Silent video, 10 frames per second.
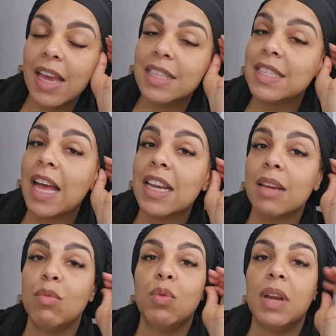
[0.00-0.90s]
it's
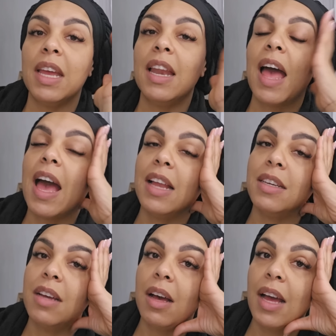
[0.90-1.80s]
Saturday morning
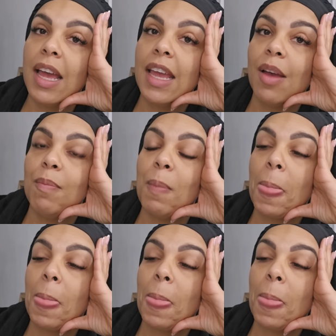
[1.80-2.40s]
and I